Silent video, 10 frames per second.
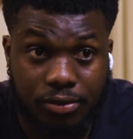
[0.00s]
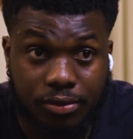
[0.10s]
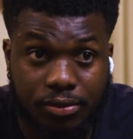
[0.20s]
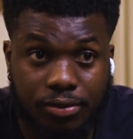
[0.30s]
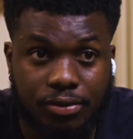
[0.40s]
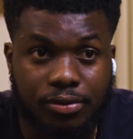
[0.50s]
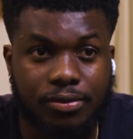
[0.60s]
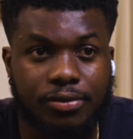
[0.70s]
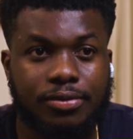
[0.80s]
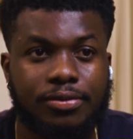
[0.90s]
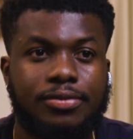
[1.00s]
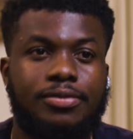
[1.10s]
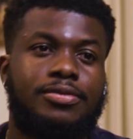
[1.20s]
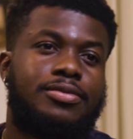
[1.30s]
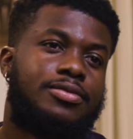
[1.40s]
Boom.
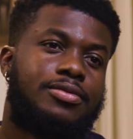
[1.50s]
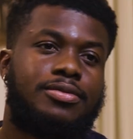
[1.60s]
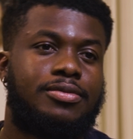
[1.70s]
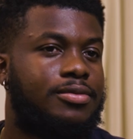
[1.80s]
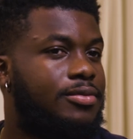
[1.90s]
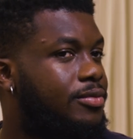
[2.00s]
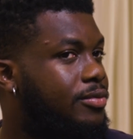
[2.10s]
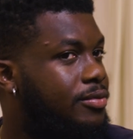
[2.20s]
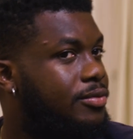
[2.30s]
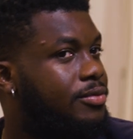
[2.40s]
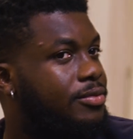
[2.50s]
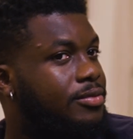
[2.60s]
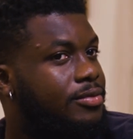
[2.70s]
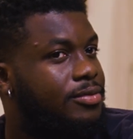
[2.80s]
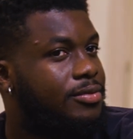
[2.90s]
And just like
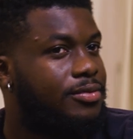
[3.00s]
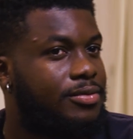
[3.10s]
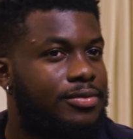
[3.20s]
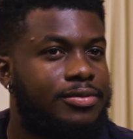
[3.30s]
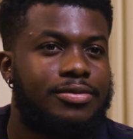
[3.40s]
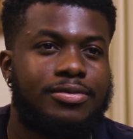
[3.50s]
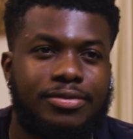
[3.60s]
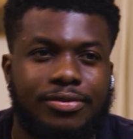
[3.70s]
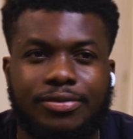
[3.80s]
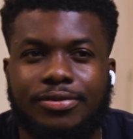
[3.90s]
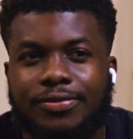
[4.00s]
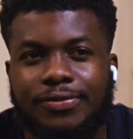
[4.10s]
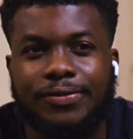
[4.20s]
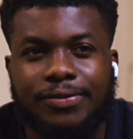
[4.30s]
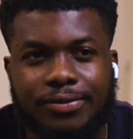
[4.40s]
that,
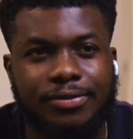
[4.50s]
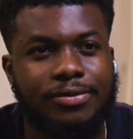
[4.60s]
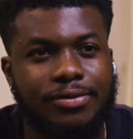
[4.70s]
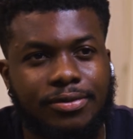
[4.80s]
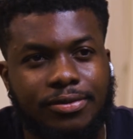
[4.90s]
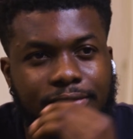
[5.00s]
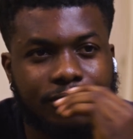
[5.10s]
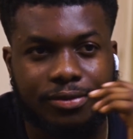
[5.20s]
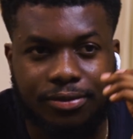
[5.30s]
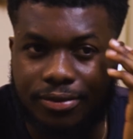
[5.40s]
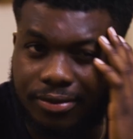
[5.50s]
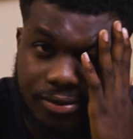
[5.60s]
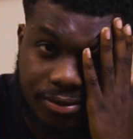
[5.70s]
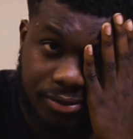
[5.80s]
we have our high